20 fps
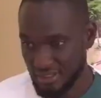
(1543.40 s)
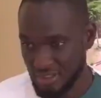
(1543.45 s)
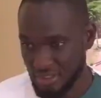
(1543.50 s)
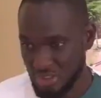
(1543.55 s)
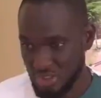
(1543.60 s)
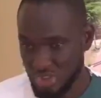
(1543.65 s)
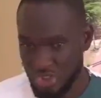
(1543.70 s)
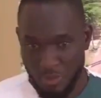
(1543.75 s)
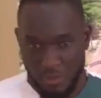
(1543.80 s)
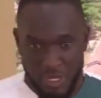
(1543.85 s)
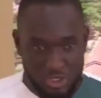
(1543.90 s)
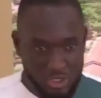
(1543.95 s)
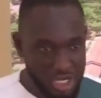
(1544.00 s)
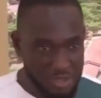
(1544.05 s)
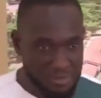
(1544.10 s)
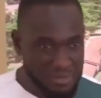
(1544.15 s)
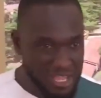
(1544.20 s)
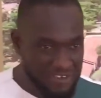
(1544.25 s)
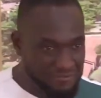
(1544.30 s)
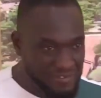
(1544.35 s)
You may
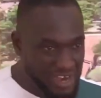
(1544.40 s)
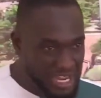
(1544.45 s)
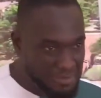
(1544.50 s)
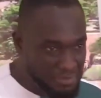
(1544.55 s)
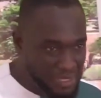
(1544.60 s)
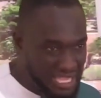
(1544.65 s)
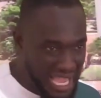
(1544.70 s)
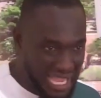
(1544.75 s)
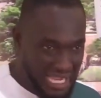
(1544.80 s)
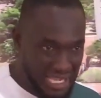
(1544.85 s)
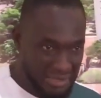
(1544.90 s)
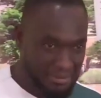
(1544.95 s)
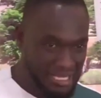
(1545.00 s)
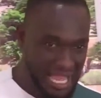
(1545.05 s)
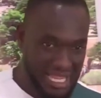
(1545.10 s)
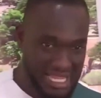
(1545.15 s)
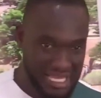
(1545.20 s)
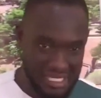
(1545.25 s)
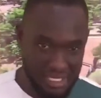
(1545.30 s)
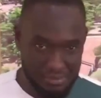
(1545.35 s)
not be a very big
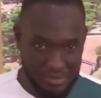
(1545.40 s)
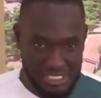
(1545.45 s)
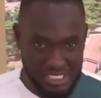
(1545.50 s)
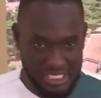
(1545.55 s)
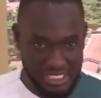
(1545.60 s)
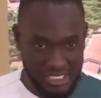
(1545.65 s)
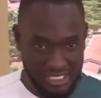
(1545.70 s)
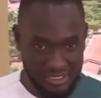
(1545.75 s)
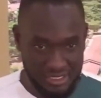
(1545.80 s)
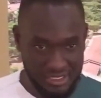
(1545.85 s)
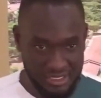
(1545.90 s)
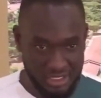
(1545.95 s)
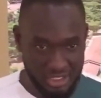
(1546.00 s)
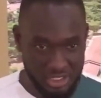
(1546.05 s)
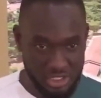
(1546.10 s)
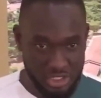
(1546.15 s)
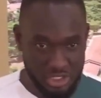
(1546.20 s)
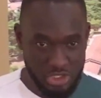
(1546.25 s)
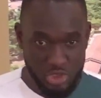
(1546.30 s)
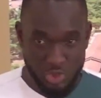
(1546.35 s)
academician.
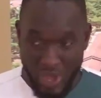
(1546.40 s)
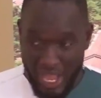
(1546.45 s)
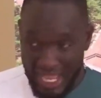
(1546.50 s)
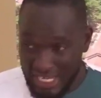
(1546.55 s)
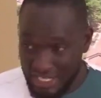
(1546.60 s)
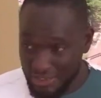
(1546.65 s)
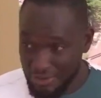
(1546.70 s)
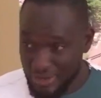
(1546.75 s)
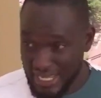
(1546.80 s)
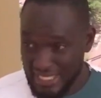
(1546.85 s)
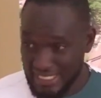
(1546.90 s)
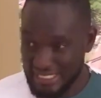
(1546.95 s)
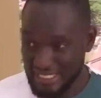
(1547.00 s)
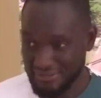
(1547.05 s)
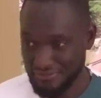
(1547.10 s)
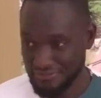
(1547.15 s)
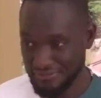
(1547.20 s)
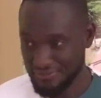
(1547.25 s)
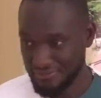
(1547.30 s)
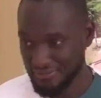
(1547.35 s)
You are a
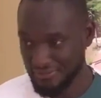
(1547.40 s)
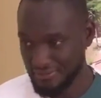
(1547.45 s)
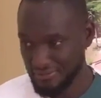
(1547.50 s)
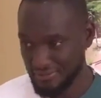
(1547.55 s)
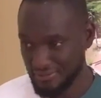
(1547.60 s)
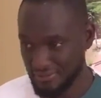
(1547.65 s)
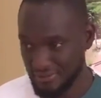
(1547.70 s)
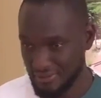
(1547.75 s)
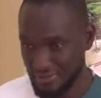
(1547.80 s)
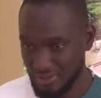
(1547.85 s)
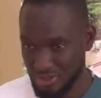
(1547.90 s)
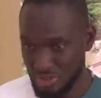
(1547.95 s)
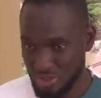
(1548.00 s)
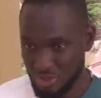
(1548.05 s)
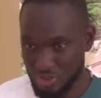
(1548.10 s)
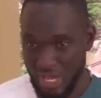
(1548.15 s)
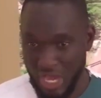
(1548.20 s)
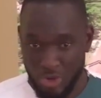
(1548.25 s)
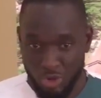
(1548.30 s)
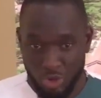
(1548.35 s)
creative.
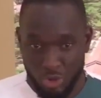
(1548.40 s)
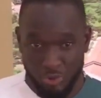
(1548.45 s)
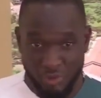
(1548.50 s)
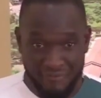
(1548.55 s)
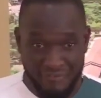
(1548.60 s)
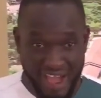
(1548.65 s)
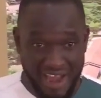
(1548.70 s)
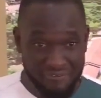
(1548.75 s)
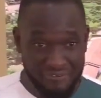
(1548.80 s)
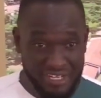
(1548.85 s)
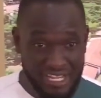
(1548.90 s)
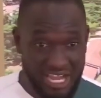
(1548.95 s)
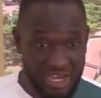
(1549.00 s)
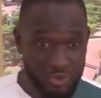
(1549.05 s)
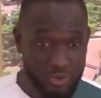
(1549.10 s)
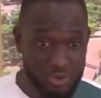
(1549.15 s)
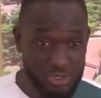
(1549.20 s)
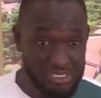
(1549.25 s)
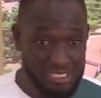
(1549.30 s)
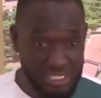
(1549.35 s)
You are good with African
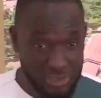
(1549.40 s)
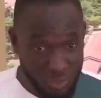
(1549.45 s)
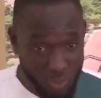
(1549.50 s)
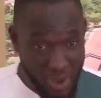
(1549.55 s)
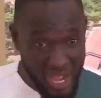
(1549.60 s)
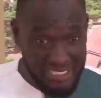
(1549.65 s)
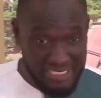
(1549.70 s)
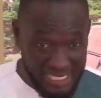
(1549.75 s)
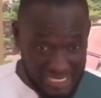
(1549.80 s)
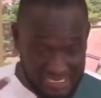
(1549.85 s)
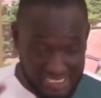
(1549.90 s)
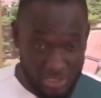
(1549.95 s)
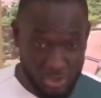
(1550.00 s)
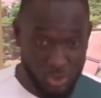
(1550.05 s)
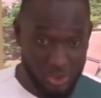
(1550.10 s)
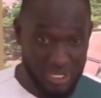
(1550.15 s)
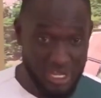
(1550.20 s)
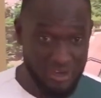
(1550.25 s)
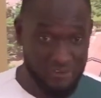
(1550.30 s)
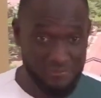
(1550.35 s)
cuisine. Wache is a
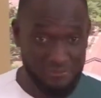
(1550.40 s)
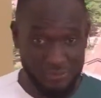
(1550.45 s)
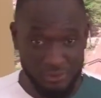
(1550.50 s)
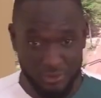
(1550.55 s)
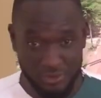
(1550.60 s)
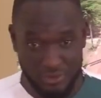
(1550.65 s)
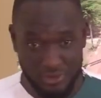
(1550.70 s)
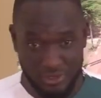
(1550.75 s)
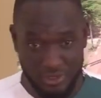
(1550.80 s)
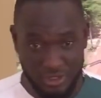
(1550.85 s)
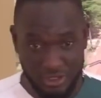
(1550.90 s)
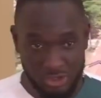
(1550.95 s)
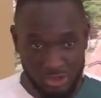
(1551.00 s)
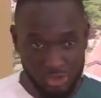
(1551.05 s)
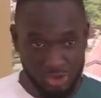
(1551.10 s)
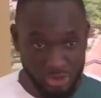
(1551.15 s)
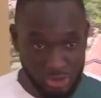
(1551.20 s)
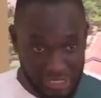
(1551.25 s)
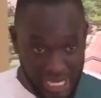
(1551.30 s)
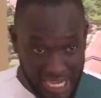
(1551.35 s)
local food.
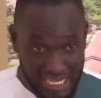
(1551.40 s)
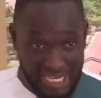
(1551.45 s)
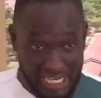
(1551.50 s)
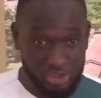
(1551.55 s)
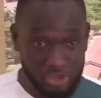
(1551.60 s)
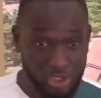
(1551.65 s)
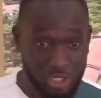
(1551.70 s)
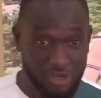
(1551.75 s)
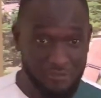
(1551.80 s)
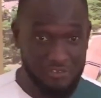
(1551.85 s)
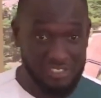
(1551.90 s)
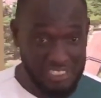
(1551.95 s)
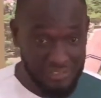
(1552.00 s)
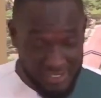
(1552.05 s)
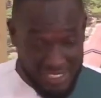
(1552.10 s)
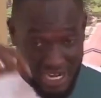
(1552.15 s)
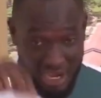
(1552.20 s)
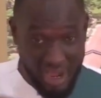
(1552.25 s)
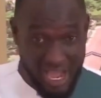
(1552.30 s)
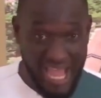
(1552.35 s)
Ghana Jollof is
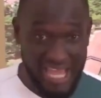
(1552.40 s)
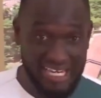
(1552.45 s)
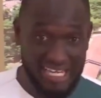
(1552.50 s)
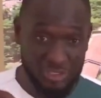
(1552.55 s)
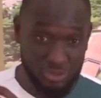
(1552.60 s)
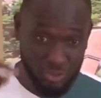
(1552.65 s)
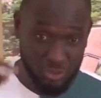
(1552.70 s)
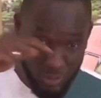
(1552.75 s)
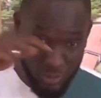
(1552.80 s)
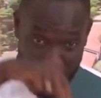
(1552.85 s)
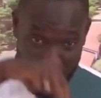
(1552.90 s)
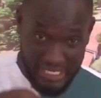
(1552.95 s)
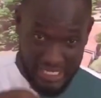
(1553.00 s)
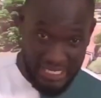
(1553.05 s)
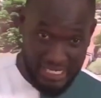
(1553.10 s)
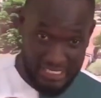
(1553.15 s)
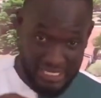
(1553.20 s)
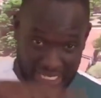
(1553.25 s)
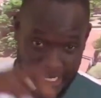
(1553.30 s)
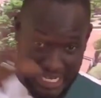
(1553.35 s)
even now added to
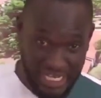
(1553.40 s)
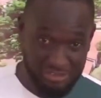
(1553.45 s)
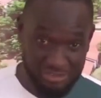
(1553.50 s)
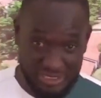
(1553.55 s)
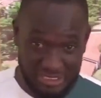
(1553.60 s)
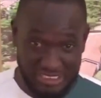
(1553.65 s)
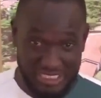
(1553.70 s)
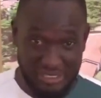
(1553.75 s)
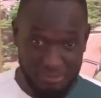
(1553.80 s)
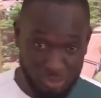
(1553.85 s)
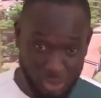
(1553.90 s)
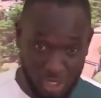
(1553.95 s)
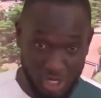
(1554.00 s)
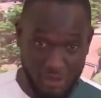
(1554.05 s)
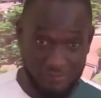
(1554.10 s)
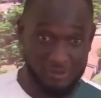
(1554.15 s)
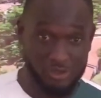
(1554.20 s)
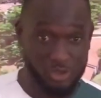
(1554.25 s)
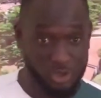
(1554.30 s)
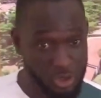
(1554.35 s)
the country's name.
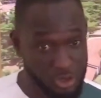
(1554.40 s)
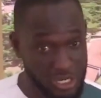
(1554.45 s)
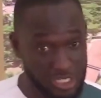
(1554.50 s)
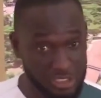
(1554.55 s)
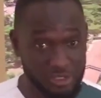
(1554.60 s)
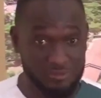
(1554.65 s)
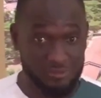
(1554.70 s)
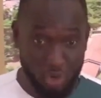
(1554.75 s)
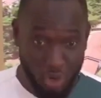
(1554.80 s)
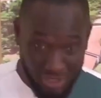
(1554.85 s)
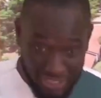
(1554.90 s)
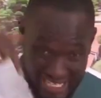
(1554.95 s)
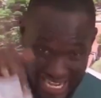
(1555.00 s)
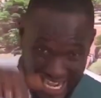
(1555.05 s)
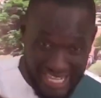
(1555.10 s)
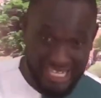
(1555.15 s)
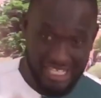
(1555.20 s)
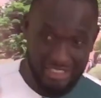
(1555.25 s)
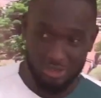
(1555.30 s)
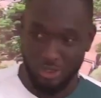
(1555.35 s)
Jollof is no longer called
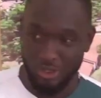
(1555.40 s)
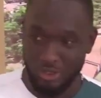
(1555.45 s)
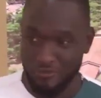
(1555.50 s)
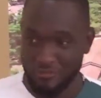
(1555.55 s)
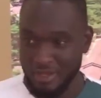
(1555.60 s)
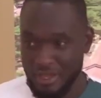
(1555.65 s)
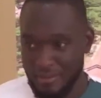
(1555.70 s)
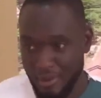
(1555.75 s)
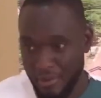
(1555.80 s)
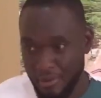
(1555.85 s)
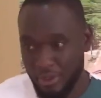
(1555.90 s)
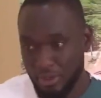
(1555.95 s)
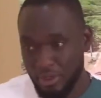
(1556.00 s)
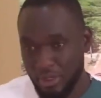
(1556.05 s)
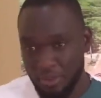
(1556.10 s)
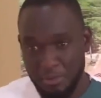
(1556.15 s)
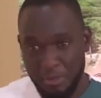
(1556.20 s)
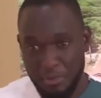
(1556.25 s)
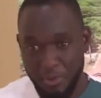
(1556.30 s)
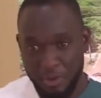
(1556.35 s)
Ghana Jollof. But we are not
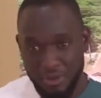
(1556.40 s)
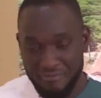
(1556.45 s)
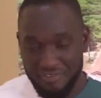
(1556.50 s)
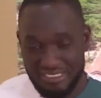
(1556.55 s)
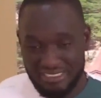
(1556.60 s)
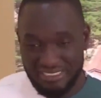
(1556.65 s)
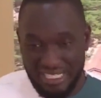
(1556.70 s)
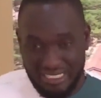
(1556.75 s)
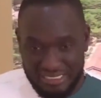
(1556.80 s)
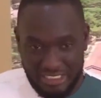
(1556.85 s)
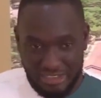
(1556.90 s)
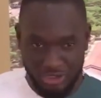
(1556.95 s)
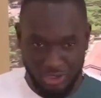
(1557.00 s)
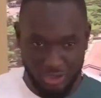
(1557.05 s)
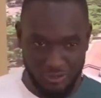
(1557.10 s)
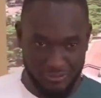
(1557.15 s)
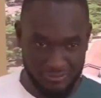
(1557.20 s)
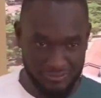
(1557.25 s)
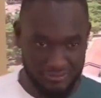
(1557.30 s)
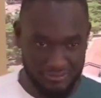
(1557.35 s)
the people who even started Jollof.